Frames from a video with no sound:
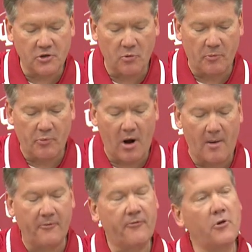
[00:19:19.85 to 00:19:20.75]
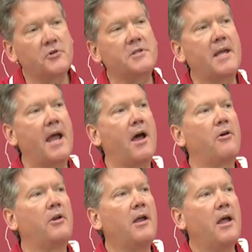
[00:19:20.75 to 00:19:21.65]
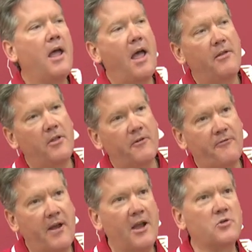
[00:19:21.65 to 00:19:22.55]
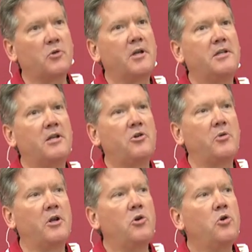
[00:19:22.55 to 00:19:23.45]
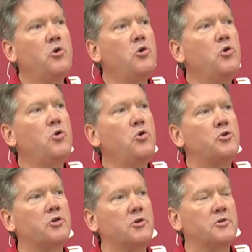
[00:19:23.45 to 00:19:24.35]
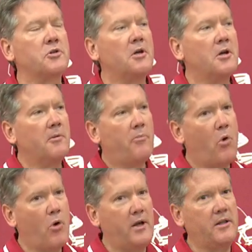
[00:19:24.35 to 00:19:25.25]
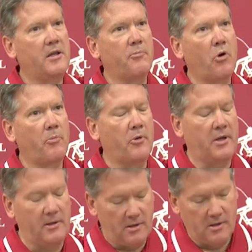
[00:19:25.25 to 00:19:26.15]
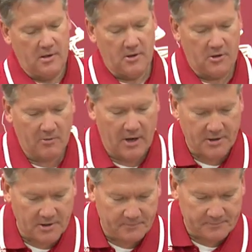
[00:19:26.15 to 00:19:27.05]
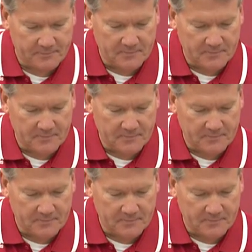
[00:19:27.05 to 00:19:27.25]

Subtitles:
will prompt first down, and then the fans will continue in Hoosiers, pointing the appropriate direction.